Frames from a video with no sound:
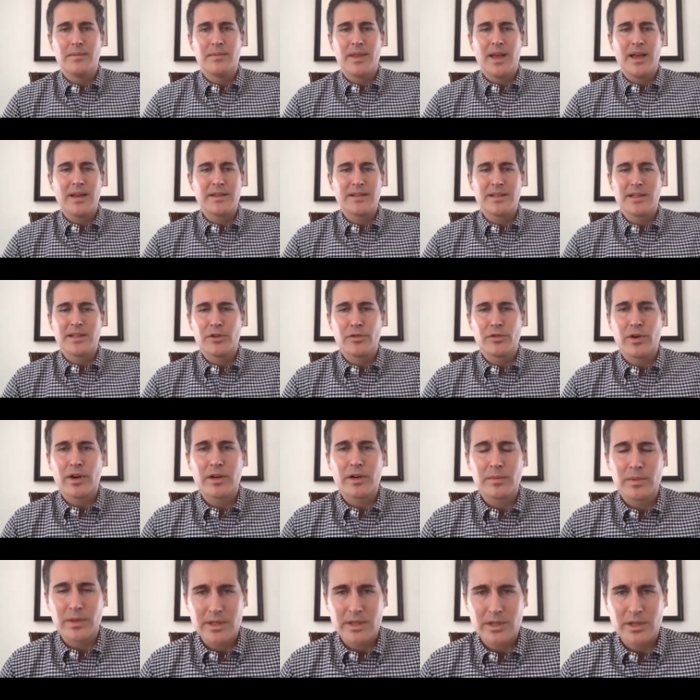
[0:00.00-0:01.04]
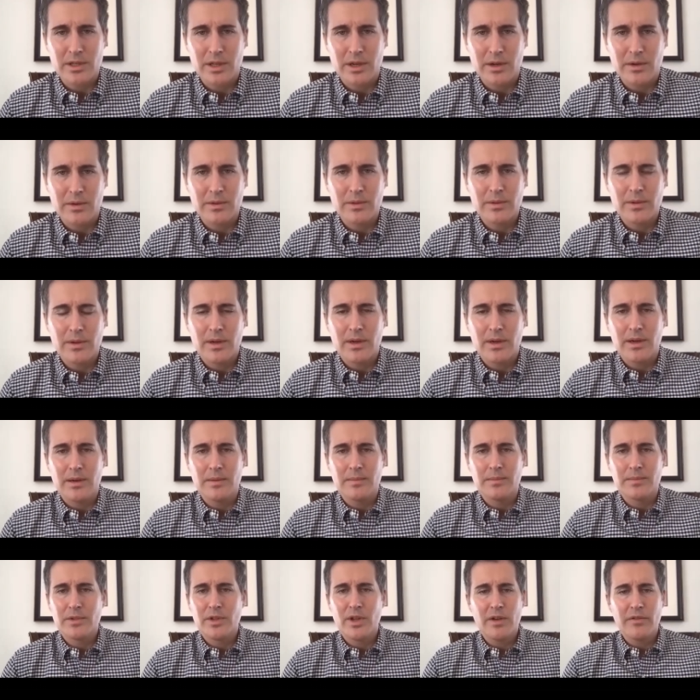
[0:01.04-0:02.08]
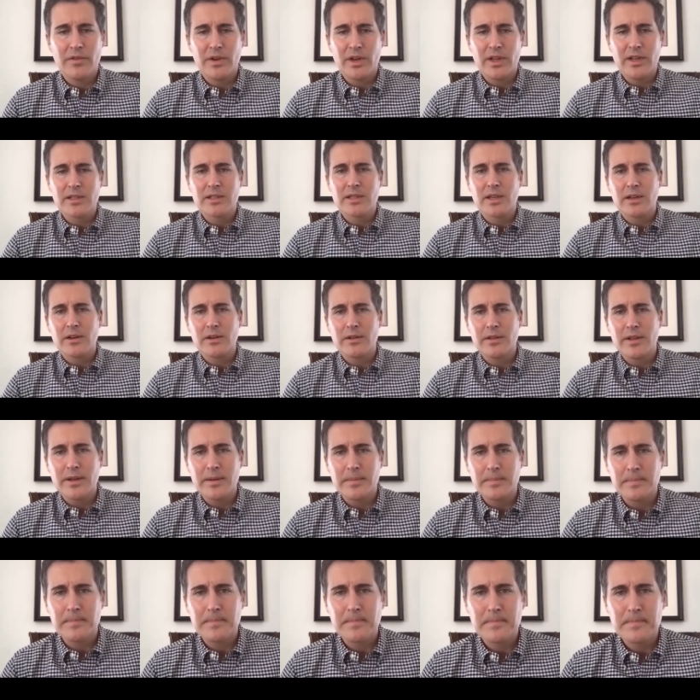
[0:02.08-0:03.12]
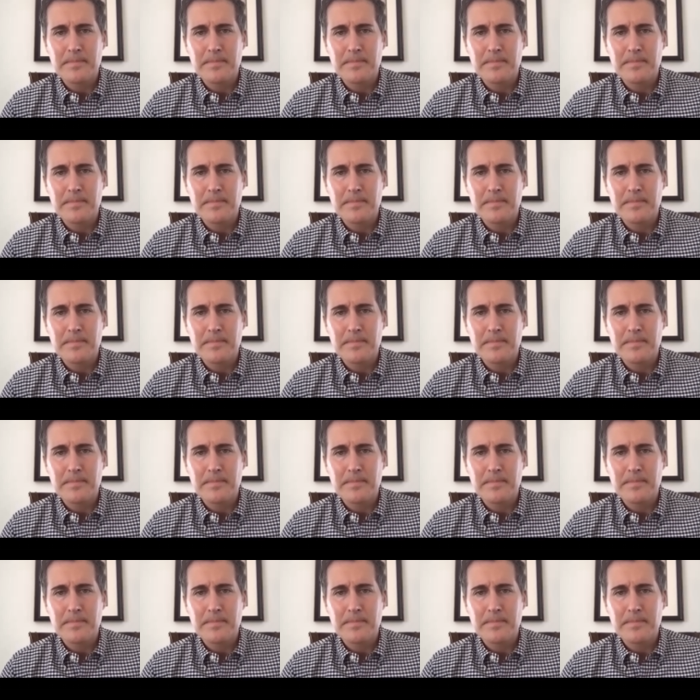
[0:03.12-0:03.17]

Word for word: That is incredibly slow. Do you have any insight on that?